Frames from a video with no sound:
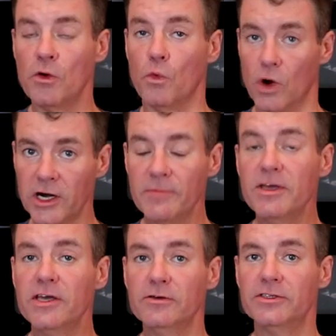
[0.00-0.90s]
We're going to
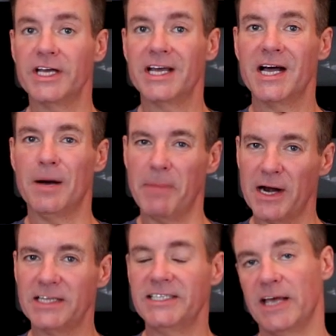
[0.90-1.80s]
be using
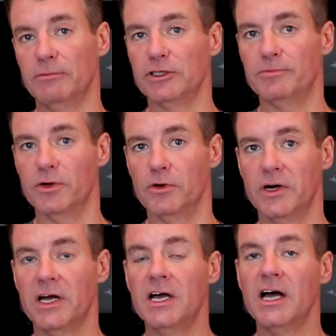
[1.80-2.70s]
about a
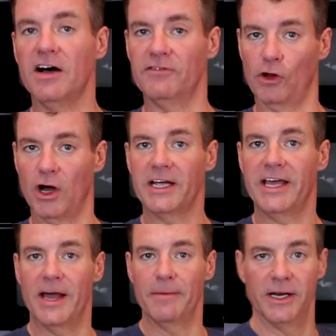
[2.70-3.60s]
tablespoon of Log
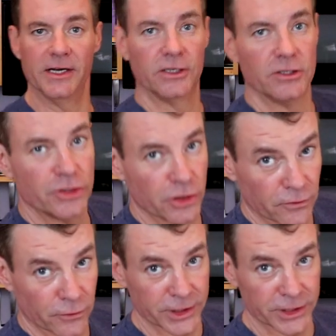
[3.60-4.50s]
Cabin
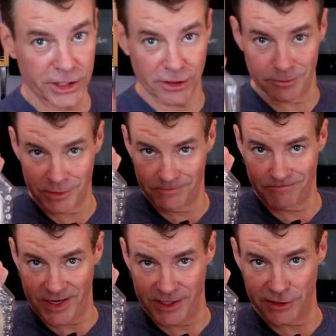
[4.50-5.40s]
sugar-free syrup
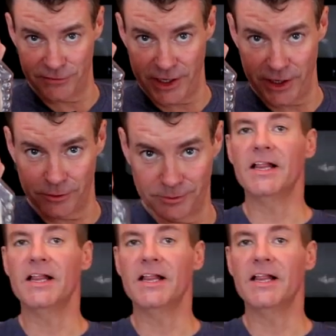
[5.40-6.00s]
in this video.